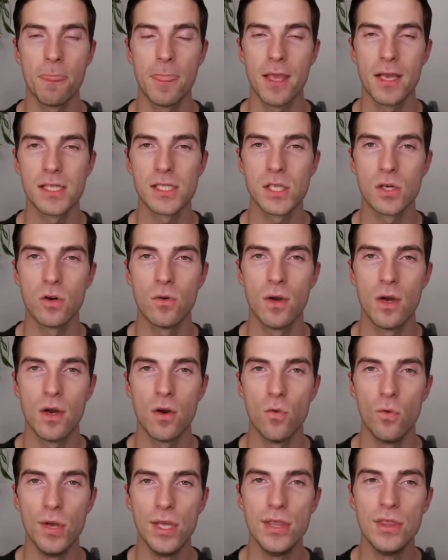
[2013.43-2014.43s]
So
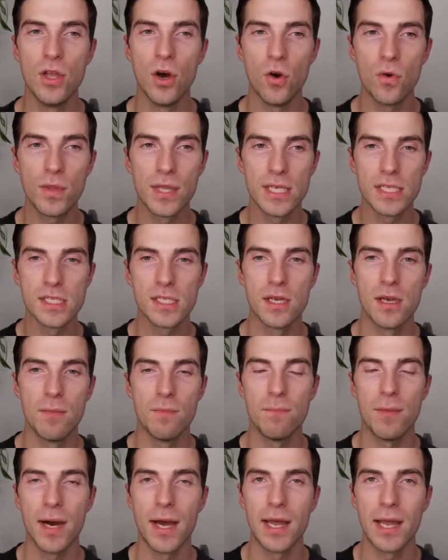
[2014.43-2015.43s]
we know this
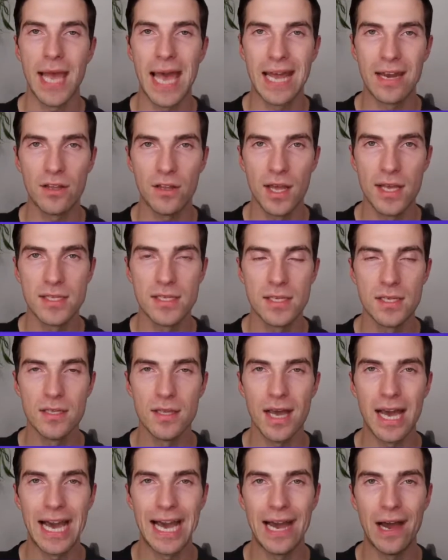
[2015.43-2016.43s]
by analyzing
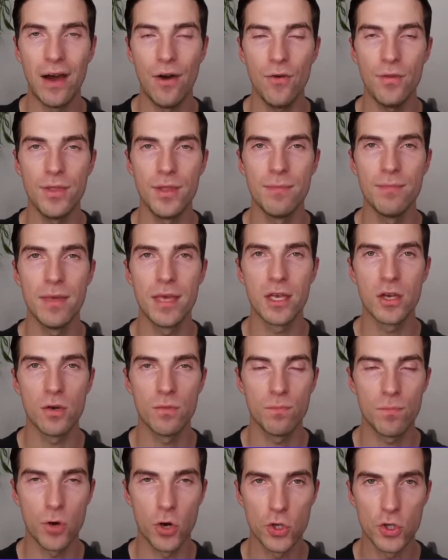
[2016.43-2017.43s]
how they make
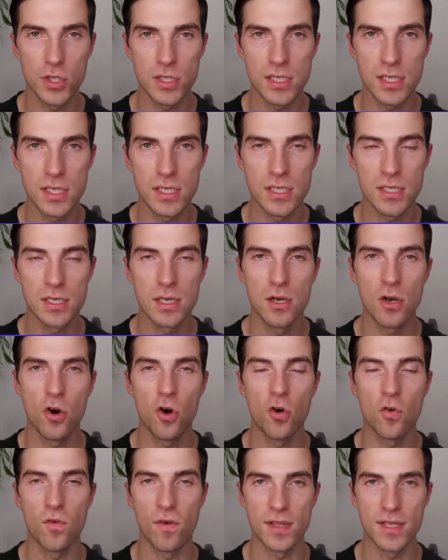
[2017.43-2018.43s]
purchases
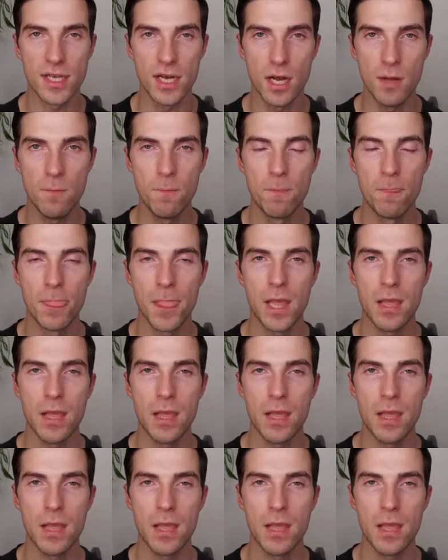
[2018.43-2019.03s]
over time,